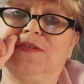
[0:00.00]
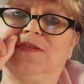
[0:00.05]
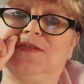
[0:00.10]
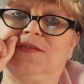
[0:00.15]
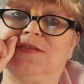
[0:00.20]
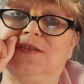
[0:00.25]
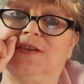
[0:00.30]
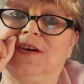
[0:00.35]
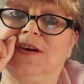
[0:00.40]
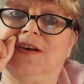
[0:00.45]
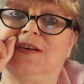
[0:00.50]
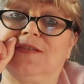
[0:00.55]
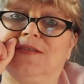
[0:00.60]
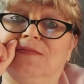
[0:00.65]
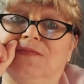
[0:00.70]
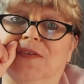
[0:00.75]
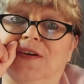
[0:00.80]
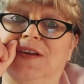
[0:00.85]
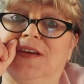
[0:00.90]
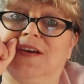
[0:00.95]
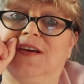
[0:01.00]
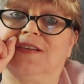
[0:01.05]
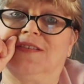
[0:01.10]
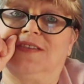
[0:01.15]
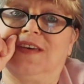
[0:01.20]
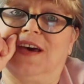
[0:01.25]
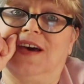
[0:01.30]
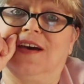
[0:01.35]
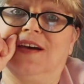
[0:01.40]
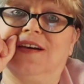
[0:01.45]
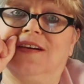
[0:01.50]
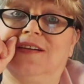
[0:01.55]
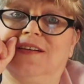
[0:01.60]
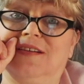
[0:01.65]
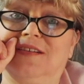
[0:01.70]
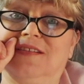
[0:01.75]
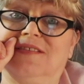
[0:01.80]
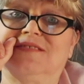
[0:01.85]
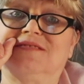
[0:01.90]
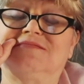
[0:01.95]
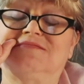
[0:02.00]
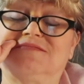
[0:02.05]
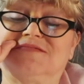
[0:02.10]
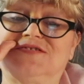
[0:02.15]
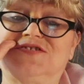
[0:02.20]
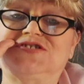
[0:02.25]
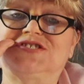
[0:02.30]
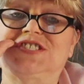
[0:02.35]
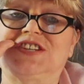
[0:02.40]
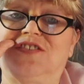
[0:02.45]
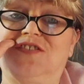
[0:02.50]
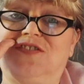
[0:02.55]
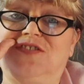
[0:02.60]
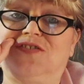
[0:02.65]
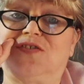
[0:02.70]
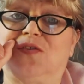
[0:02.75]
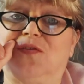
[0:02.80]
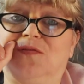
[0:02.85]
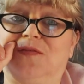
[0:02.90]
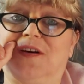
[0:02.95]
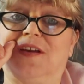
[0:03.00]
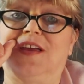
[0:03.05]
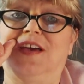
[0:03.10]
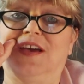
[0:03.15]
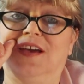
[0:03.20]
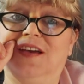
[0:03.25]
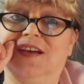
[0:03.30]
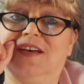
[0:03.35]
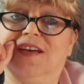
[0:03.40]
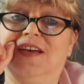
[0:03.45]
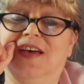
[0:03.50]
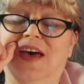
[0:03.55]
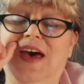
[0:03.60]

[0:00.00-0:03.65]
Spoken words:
She is funny as heck. She is so funny.